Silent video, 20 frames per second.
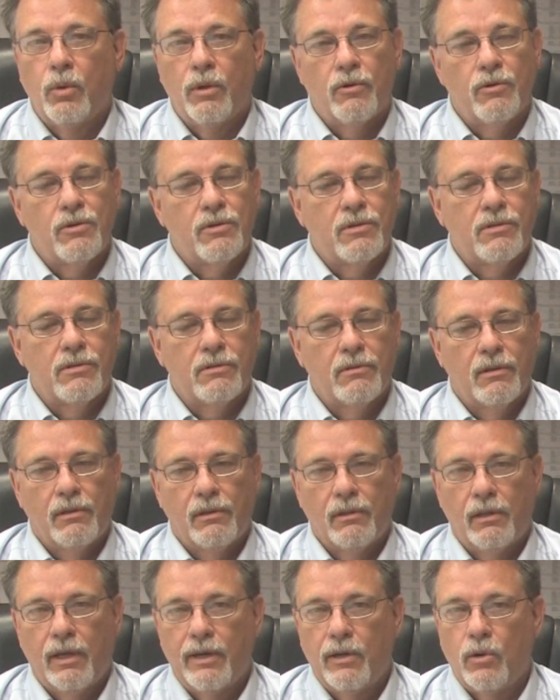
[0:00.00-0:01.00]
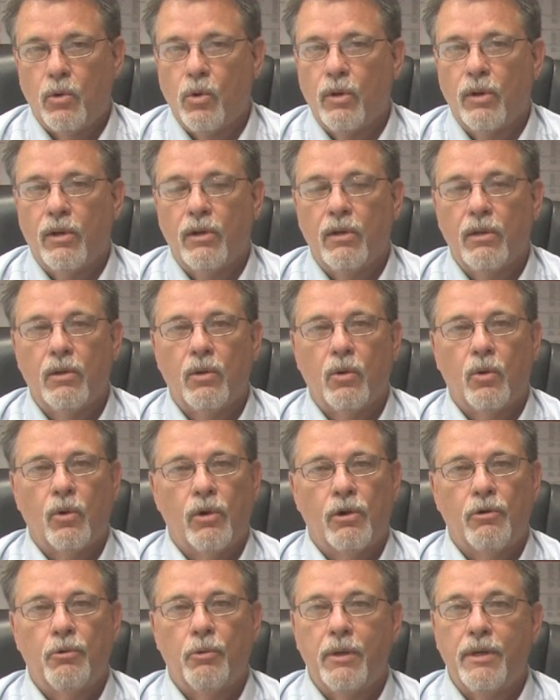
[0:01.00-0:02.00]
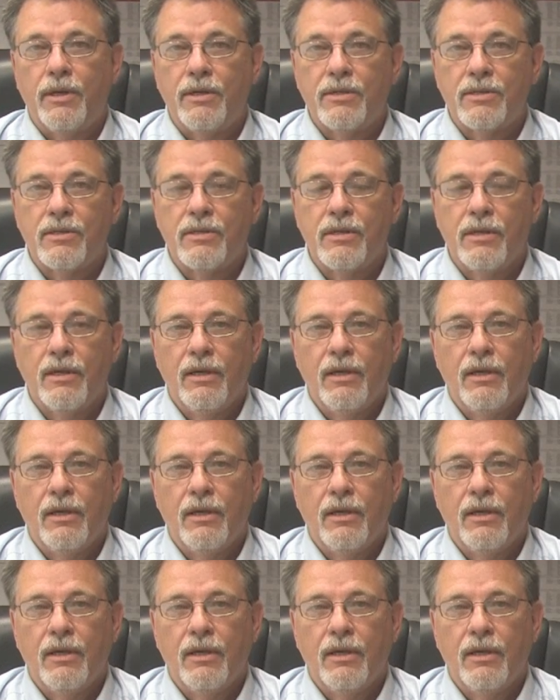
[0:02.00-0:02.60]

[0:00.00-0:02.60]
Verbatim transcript: whether it's uh, light oil or grease,